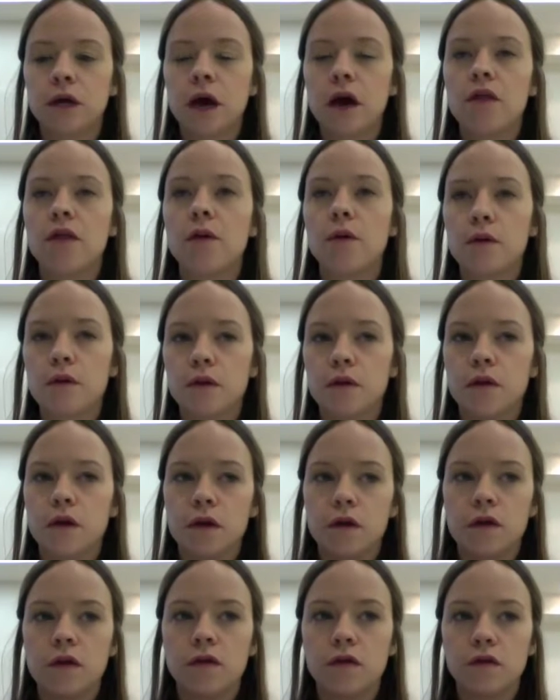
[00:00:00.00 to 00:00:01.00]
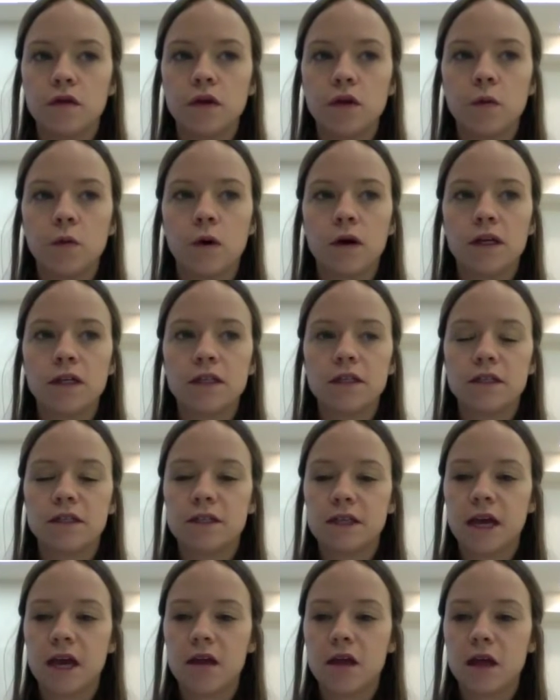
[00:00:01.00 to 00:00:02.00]
The student wanted to
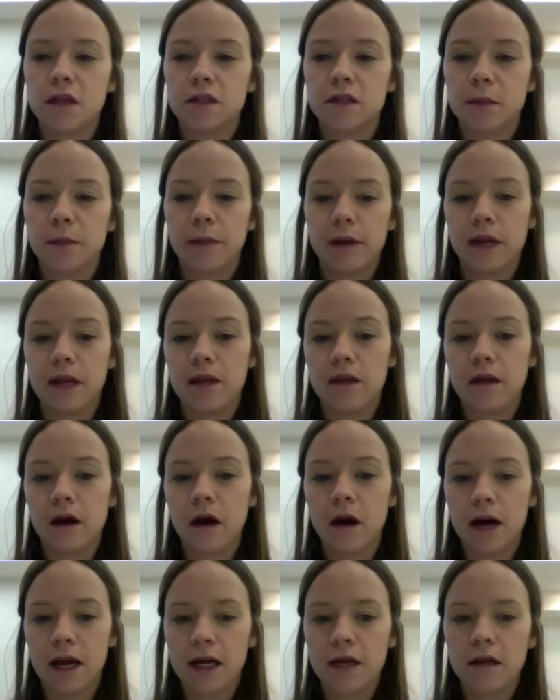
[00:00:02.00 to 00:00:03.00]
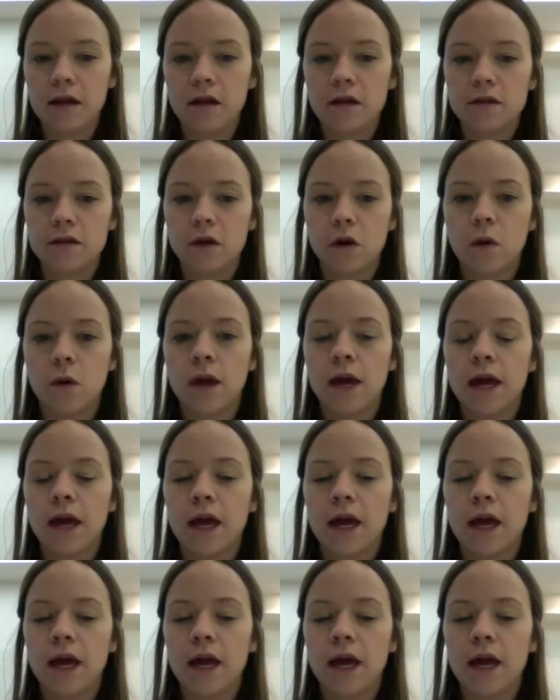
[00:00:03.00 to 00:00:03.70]
say that somebody died, so